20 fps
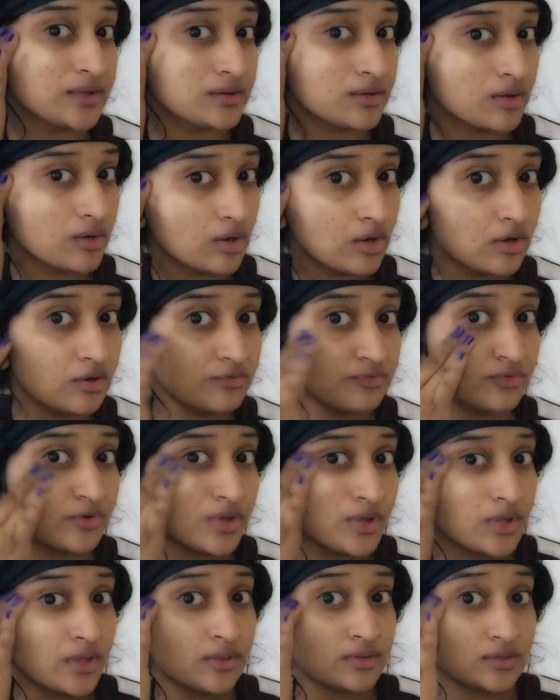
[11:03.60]
off,
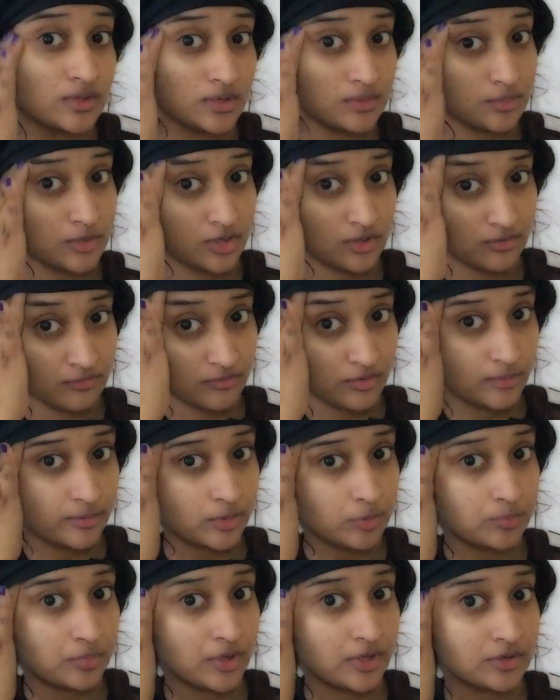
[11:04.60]
then I'm gonna rub
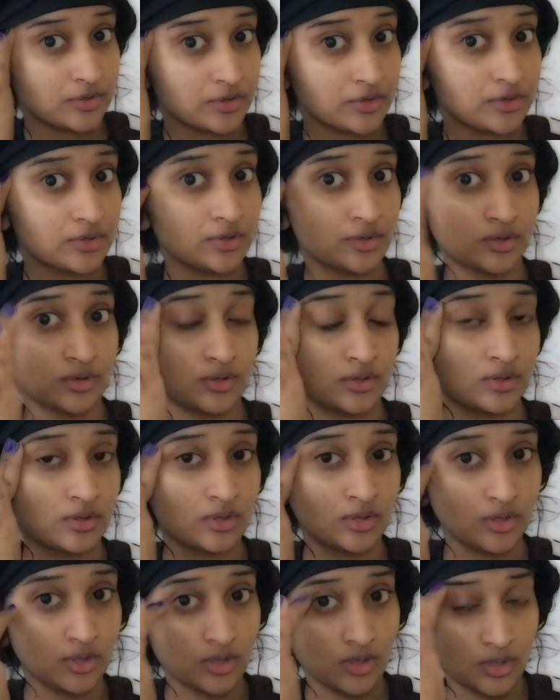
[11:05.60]
it better,
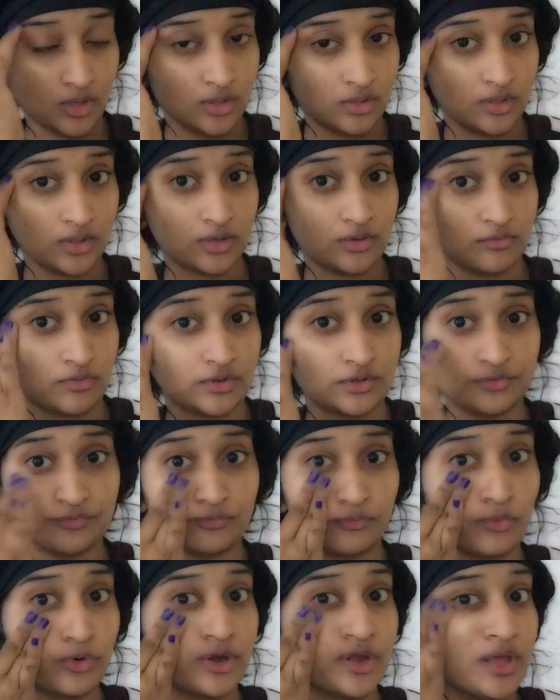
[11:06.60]
like around the
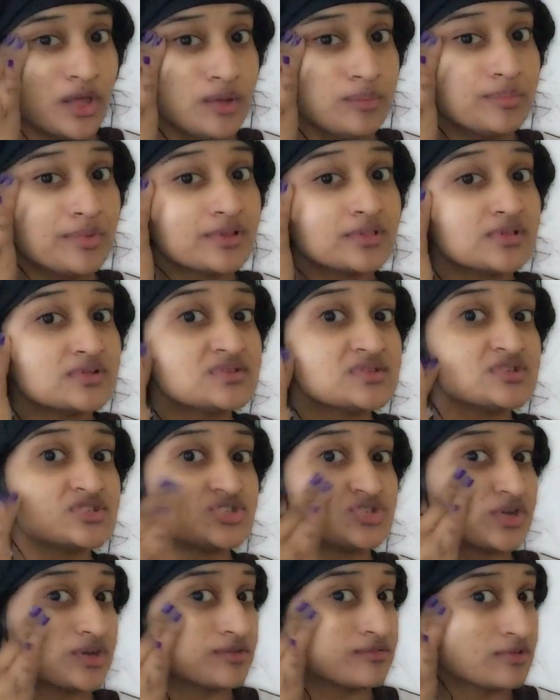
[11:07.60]
forehead, but this is
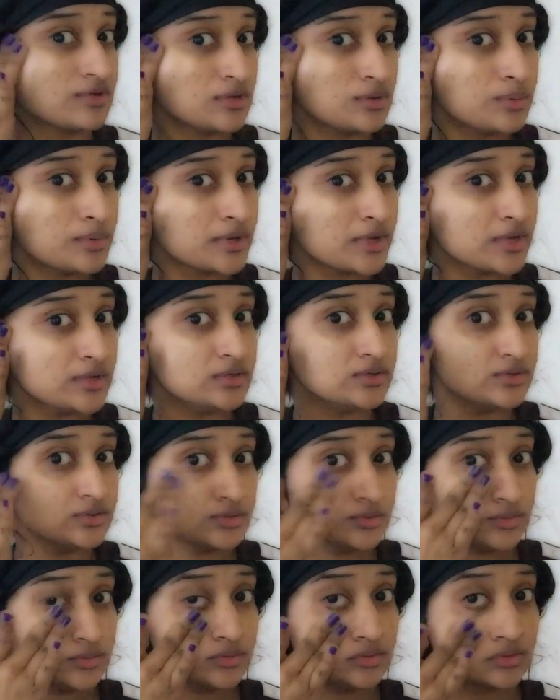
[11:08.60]
generally what I
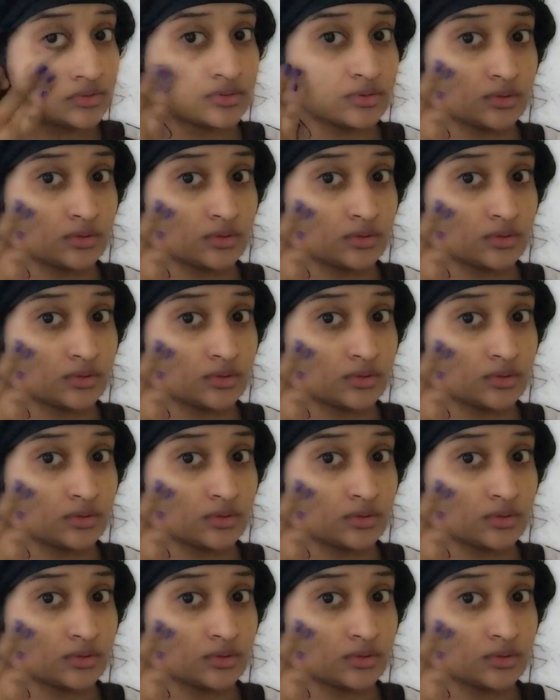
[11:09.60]
do.